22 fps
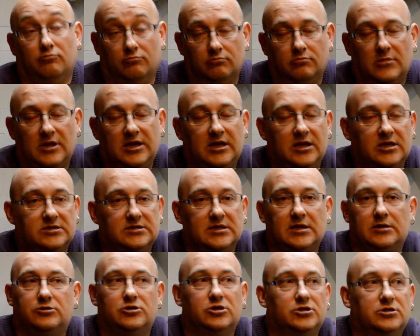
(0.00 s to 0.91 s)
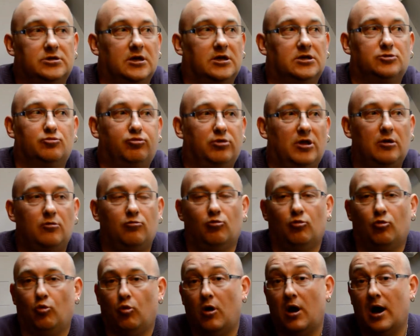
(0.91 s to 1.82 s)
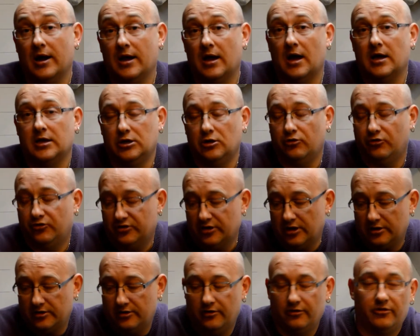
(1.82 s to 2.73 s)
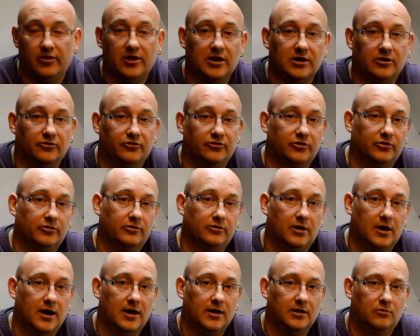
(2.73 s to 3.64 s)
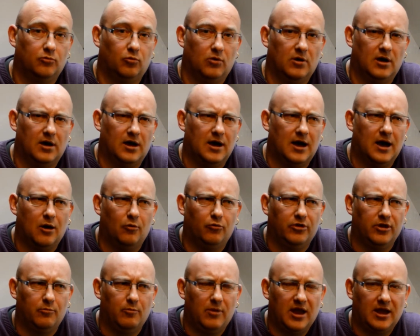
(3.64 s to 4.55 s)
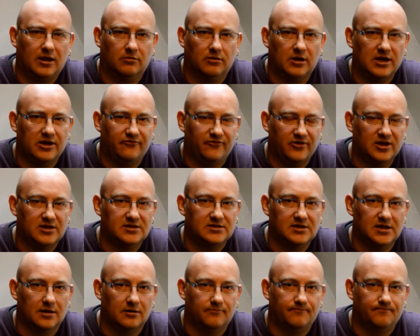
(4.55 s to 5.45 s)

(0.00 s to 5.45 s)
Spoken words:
like I say, just explain why I use certain things and how they make life easier.